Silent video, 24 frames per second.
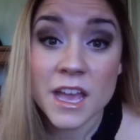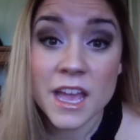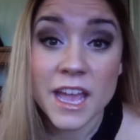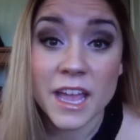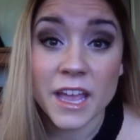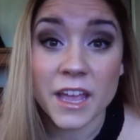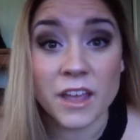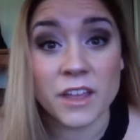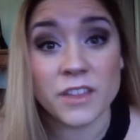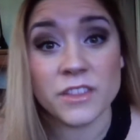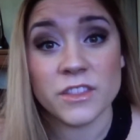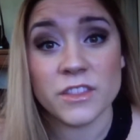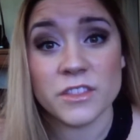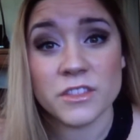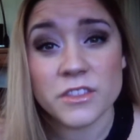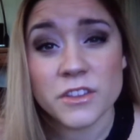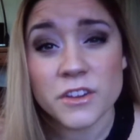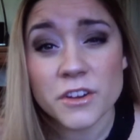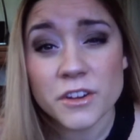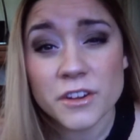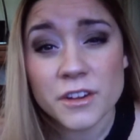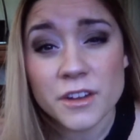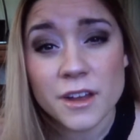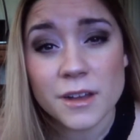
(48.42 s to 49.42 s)
And the
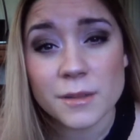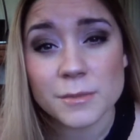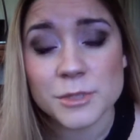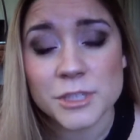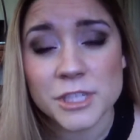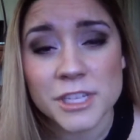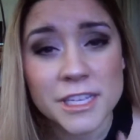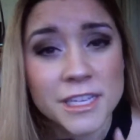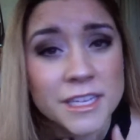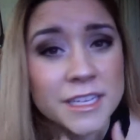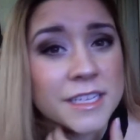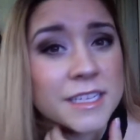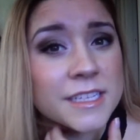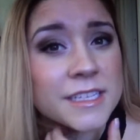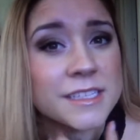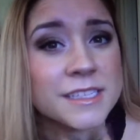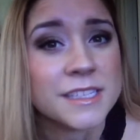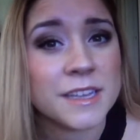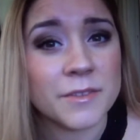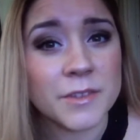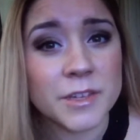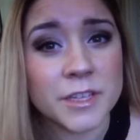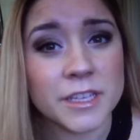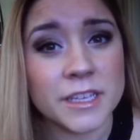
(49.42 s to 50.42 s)
third option is
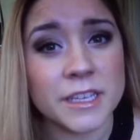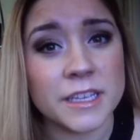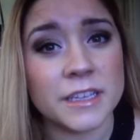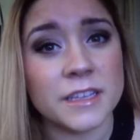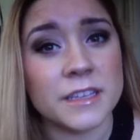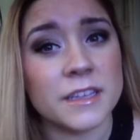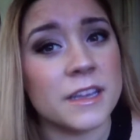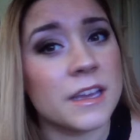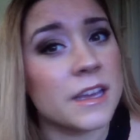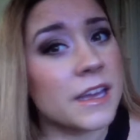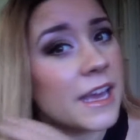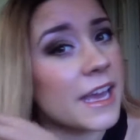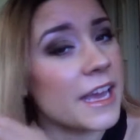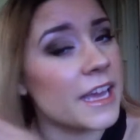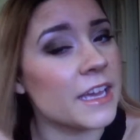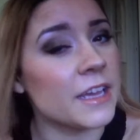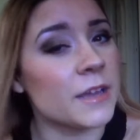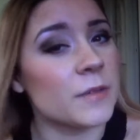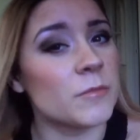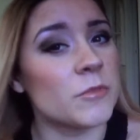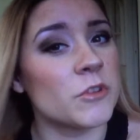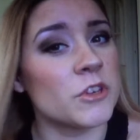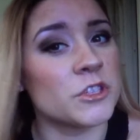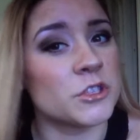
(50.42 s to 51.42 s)
definitely
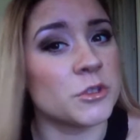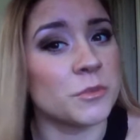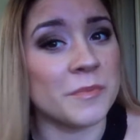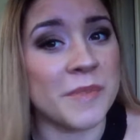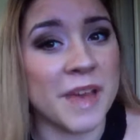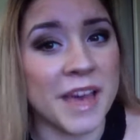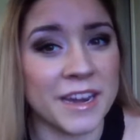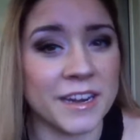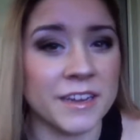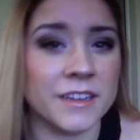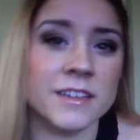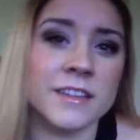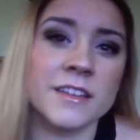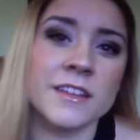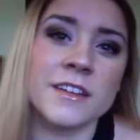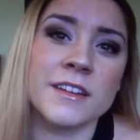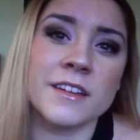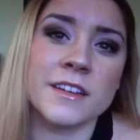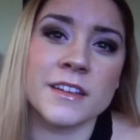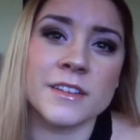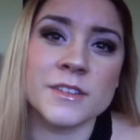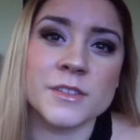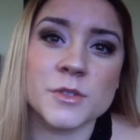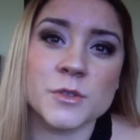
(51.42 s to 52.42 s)
a more dramatic look,
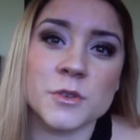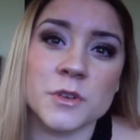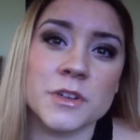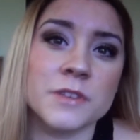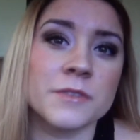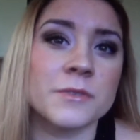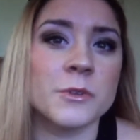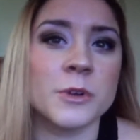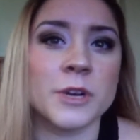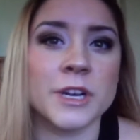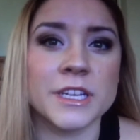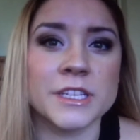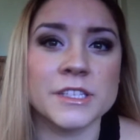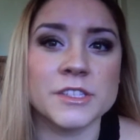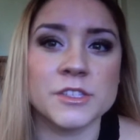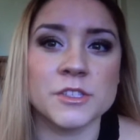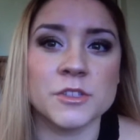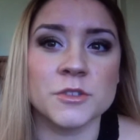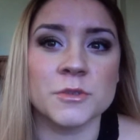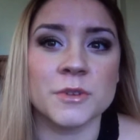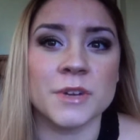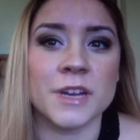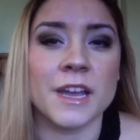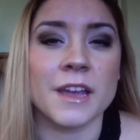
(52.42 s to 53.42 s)
sort of what I
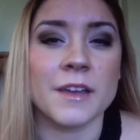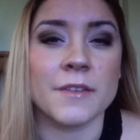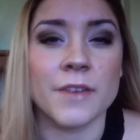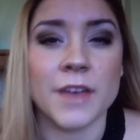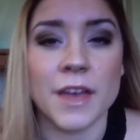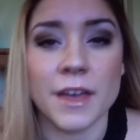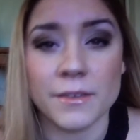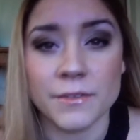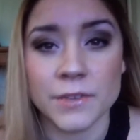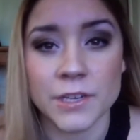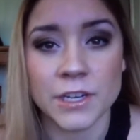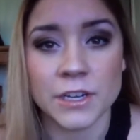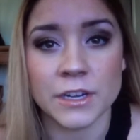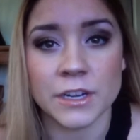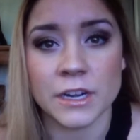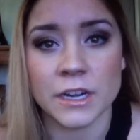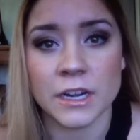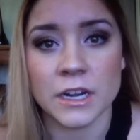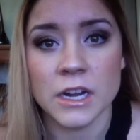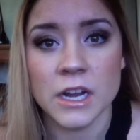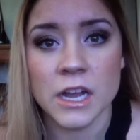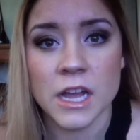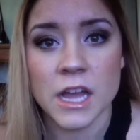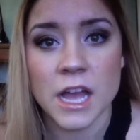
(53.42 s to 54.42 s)
do when I have
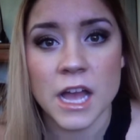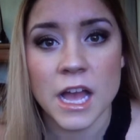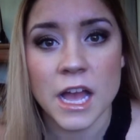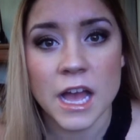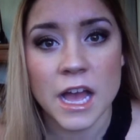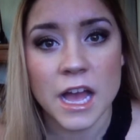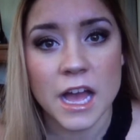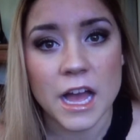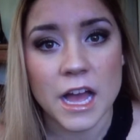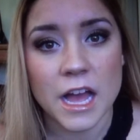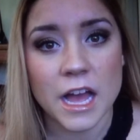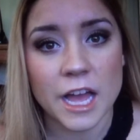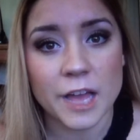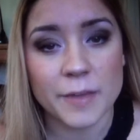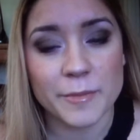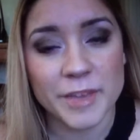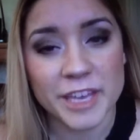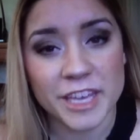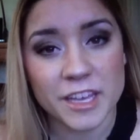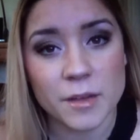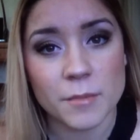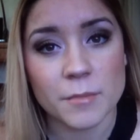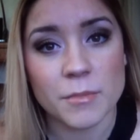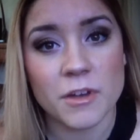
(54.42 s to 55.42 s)
heavier eye
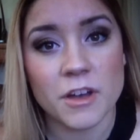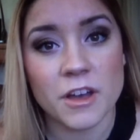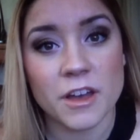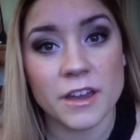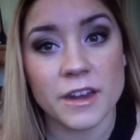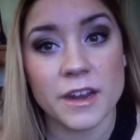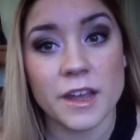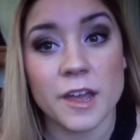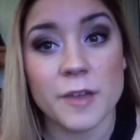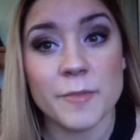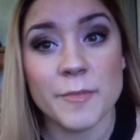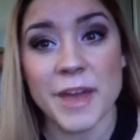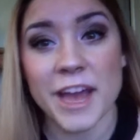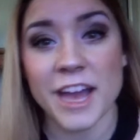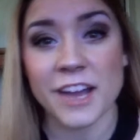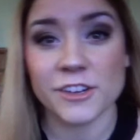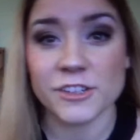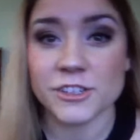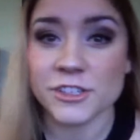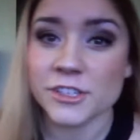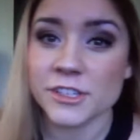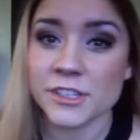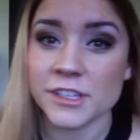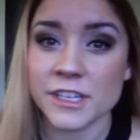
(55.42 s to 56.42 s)
makeup on. I'm
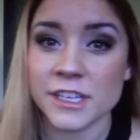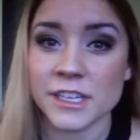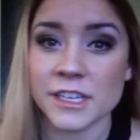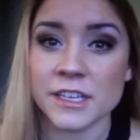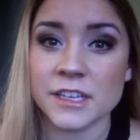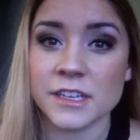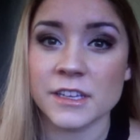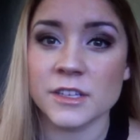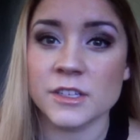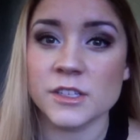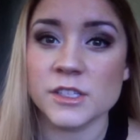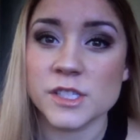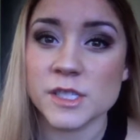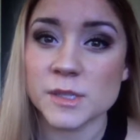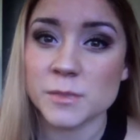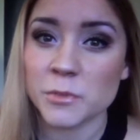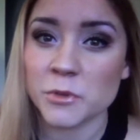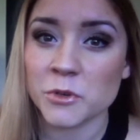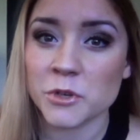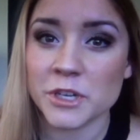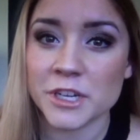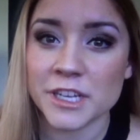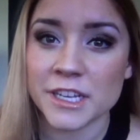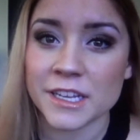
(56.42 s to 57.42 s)
actually
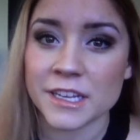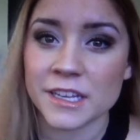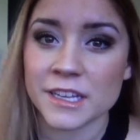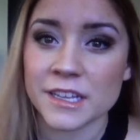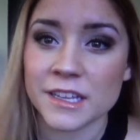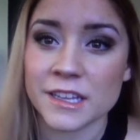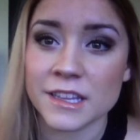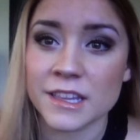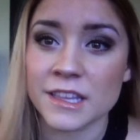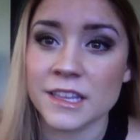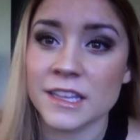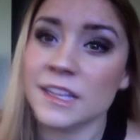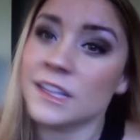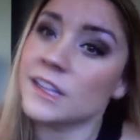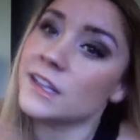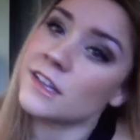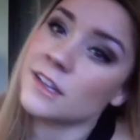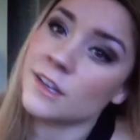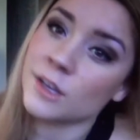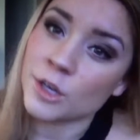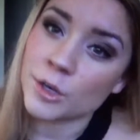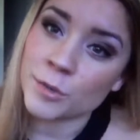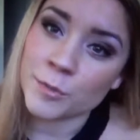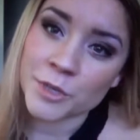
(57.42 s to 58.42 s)
sporting the
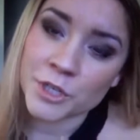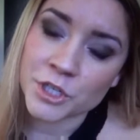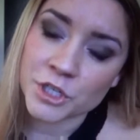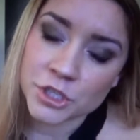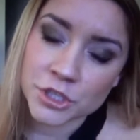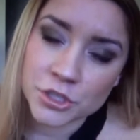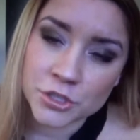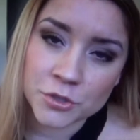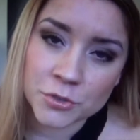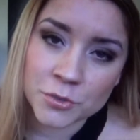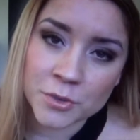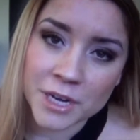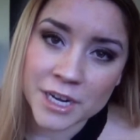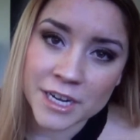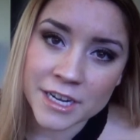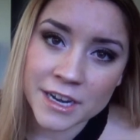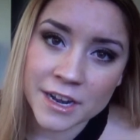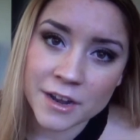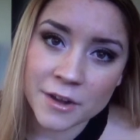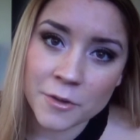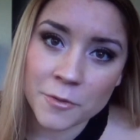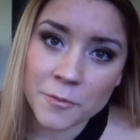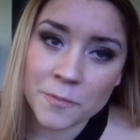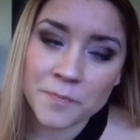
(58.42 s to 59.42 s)
look number 2 right
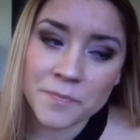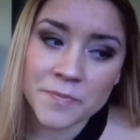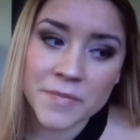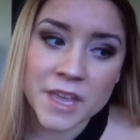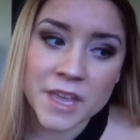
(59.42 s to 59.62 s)
now,